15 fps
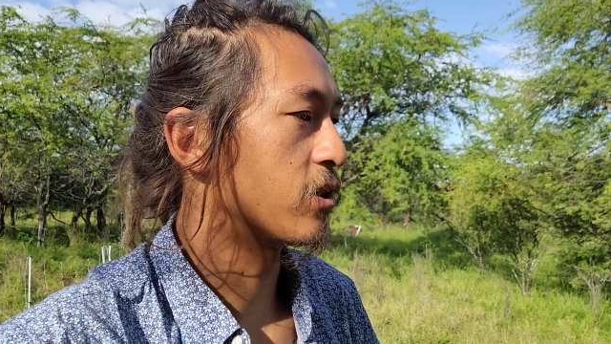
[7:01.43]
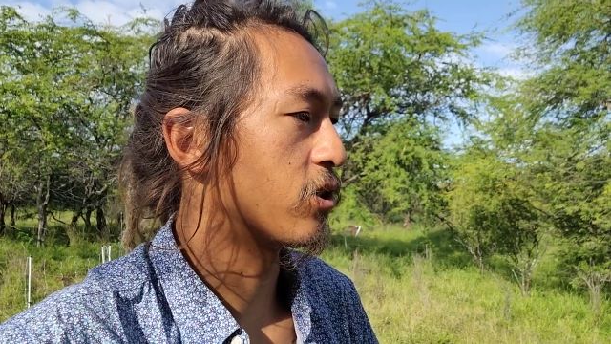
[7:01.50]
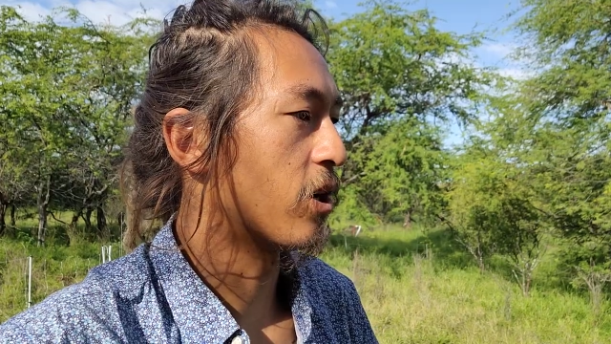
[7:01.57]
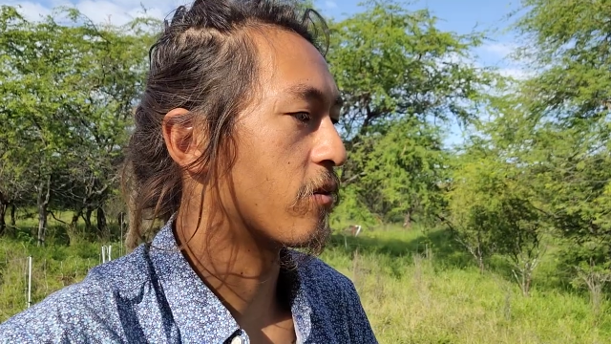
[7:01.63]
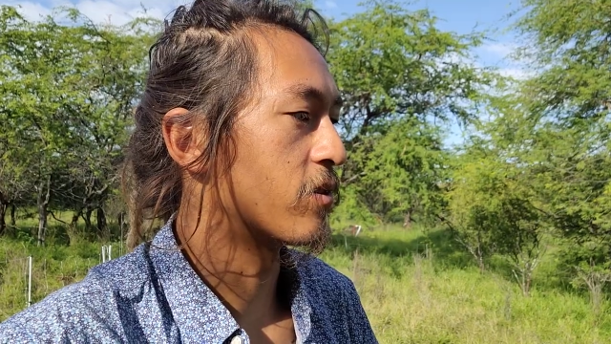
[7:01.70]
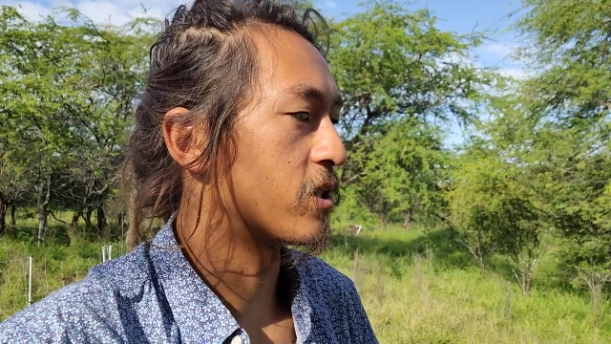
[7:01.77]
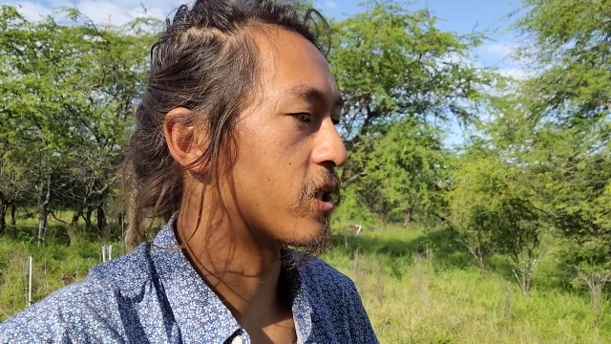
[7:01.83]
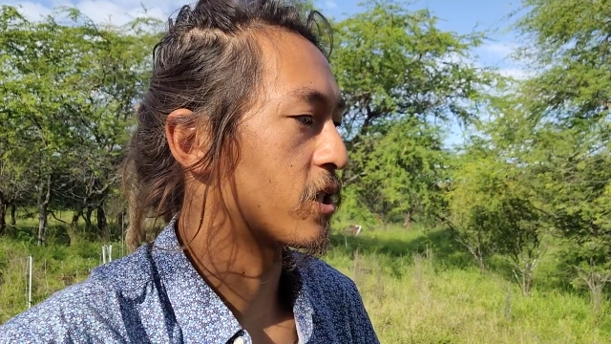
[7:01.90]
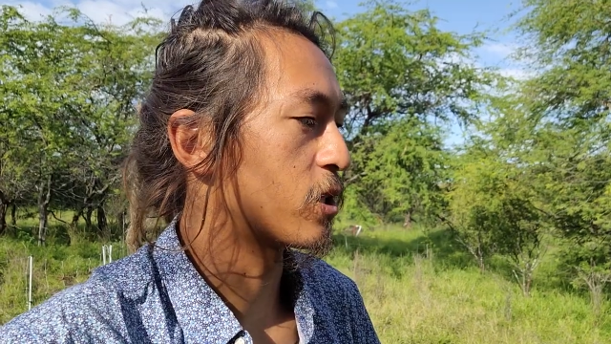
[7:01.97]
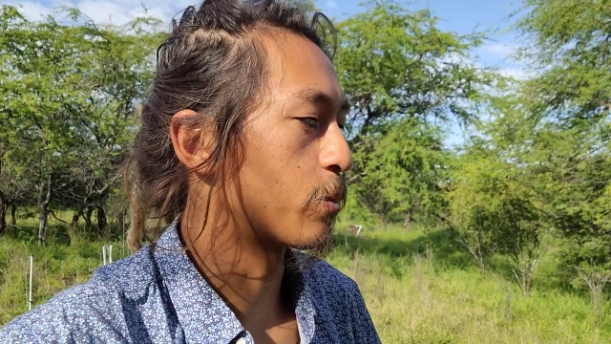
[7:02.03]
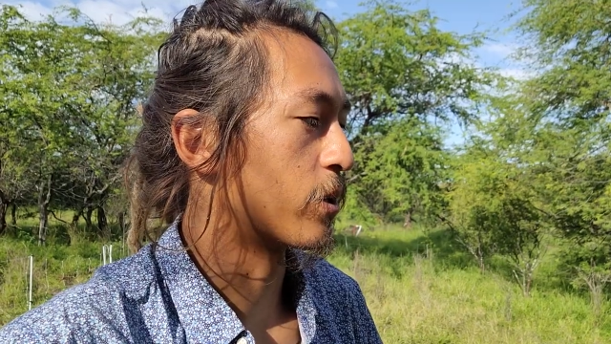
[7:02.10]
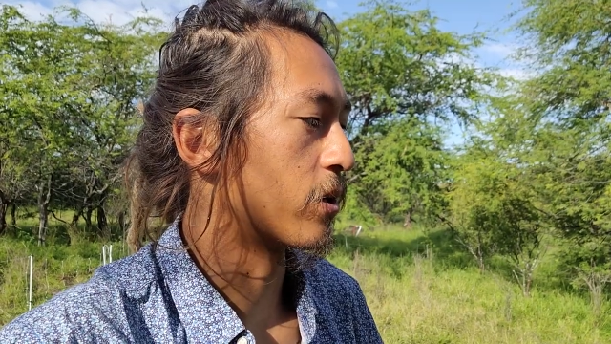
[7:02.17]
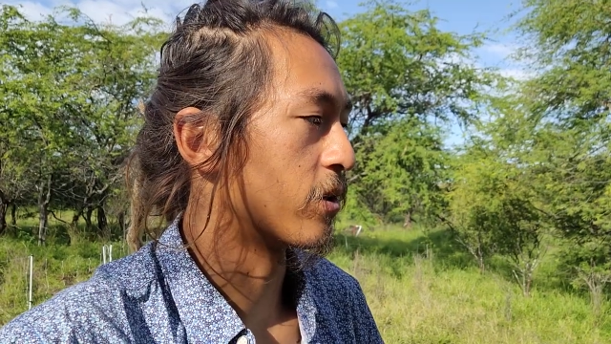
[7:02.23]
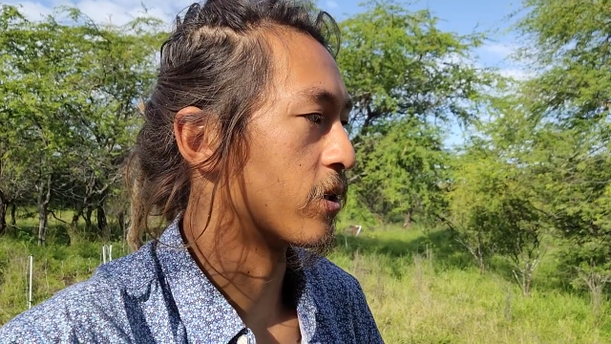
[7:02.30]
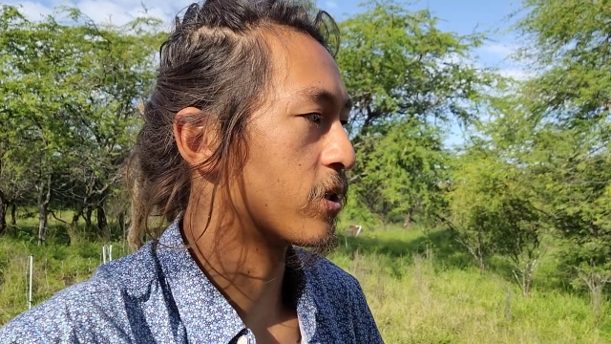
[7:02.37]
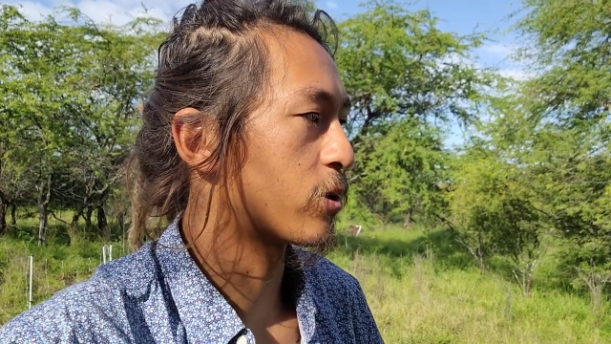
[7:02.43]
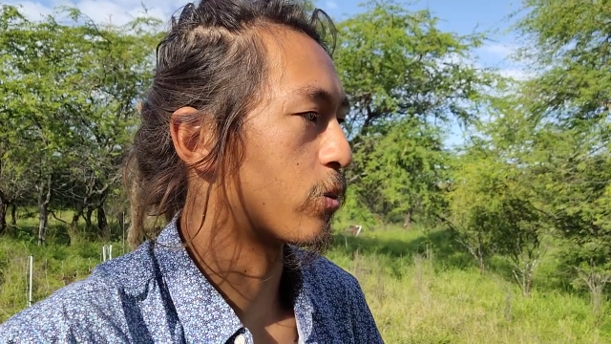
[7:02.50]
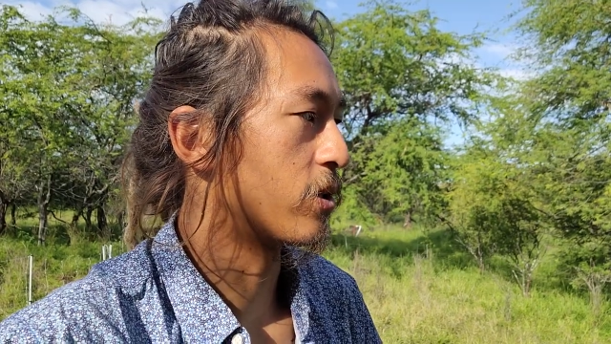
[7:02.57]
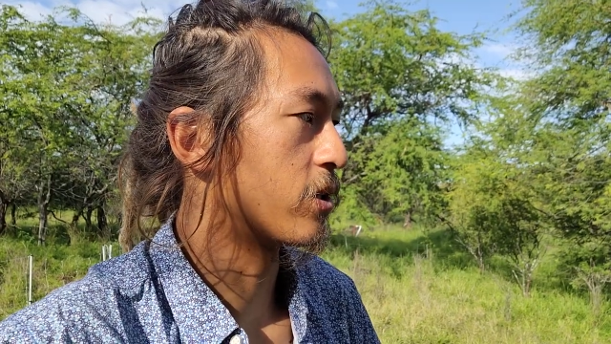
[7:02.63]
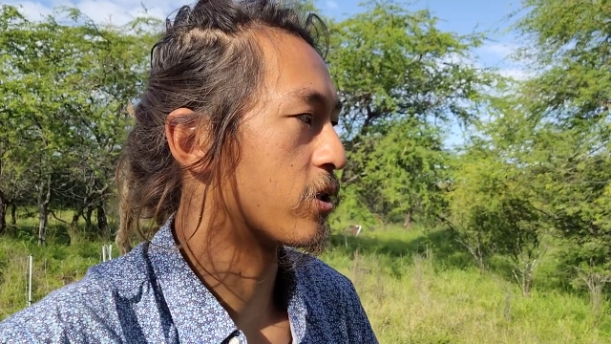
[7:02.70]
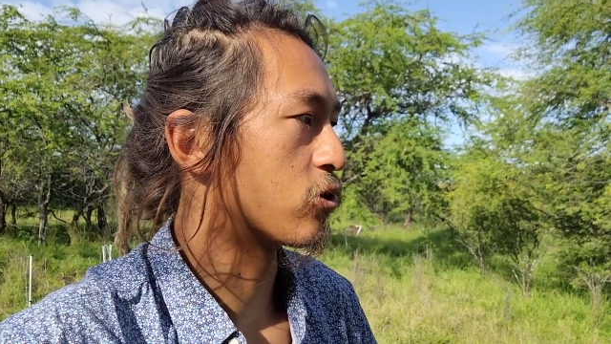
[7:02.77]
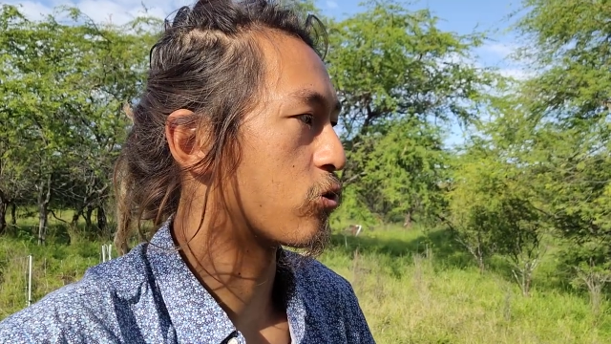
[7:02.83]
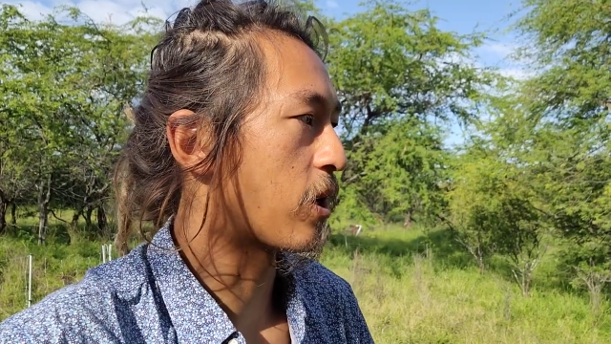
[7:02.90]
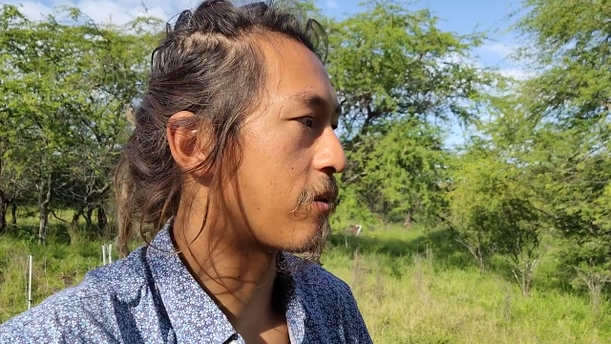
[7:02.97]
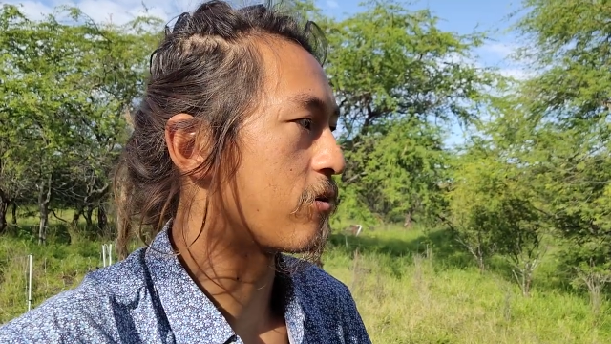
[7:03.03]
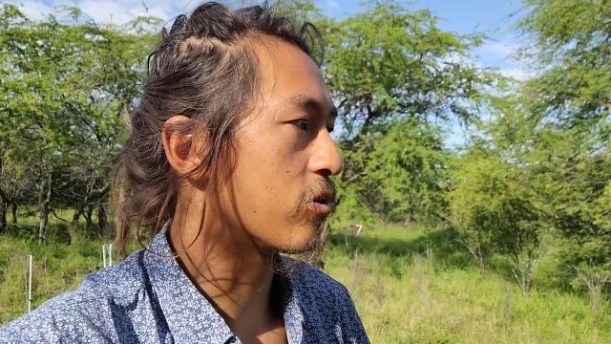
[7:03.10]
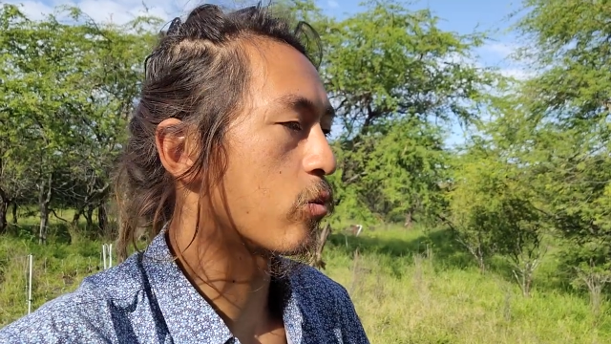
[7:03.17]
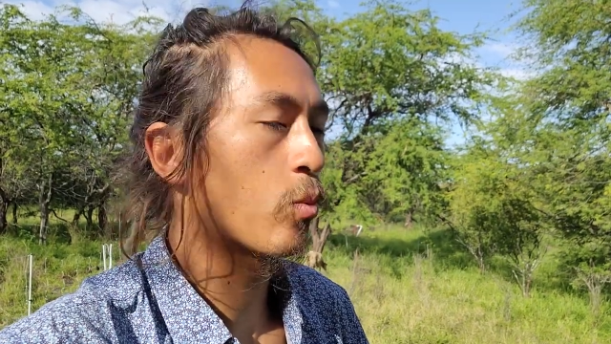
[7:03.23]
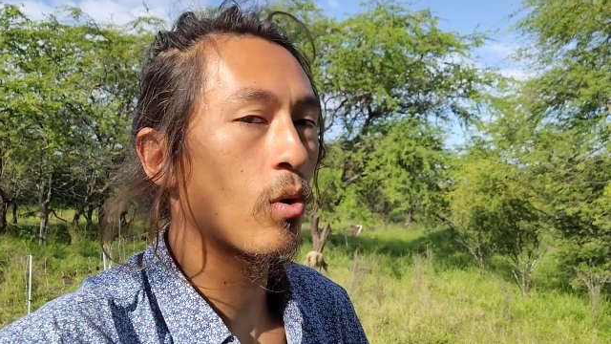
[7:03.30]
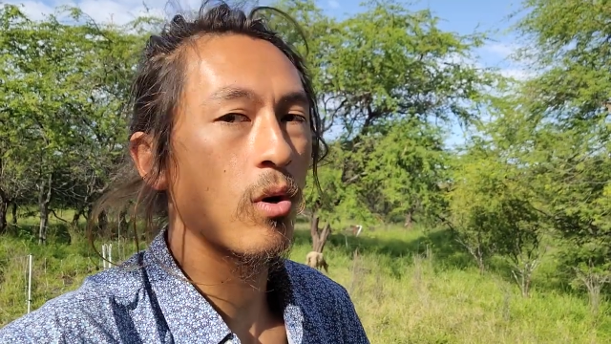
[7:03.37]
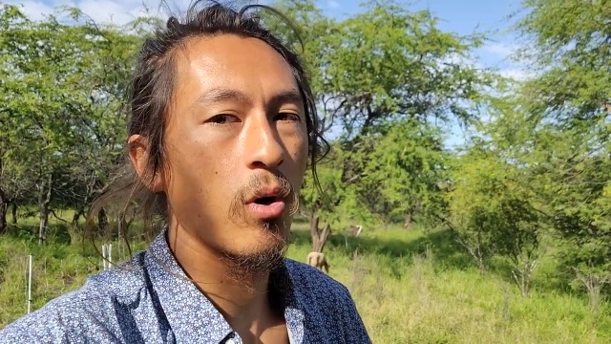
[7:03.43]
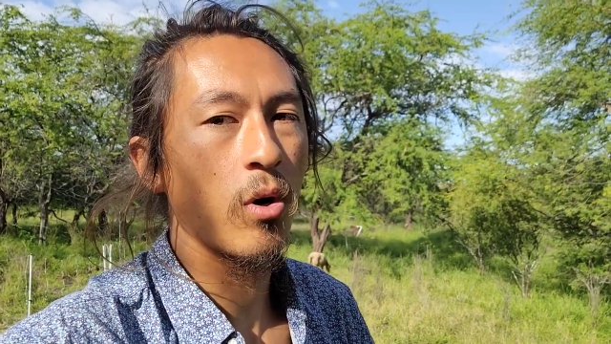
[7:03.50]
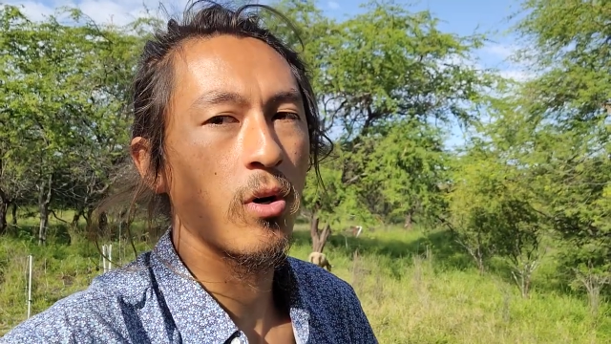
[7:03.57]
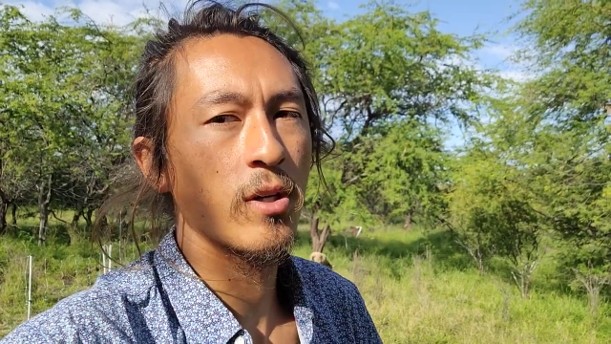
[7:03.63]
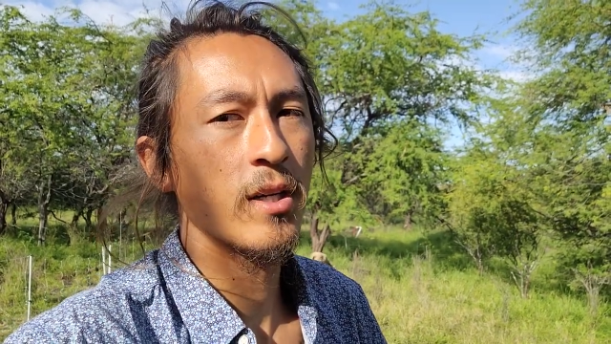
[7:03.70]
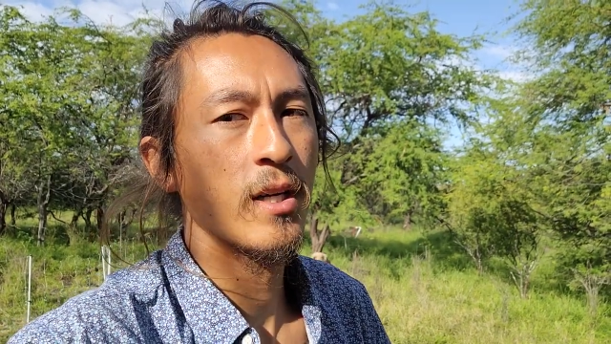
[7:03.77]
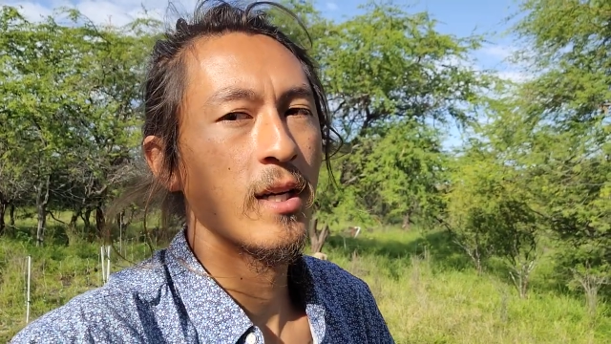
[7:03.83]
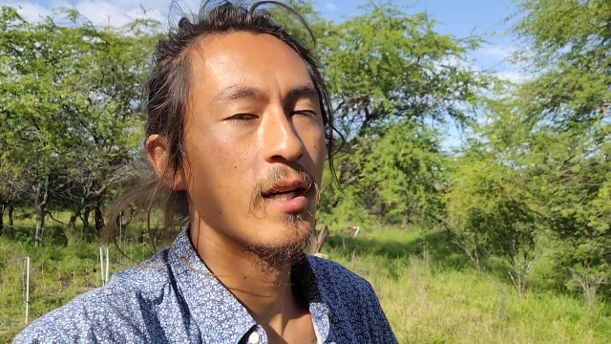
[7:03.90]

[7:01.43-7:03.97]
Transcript: you have this experience where you can travel the world